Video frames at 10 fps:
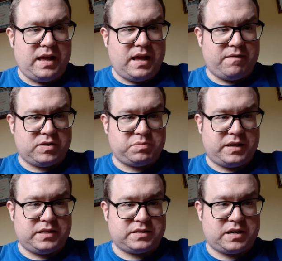If I was
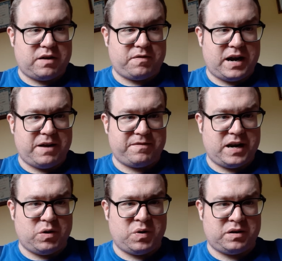playing this guitar for half an
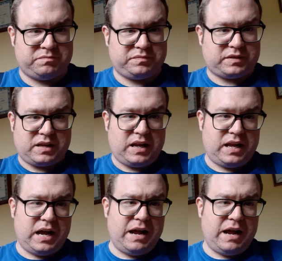hour, I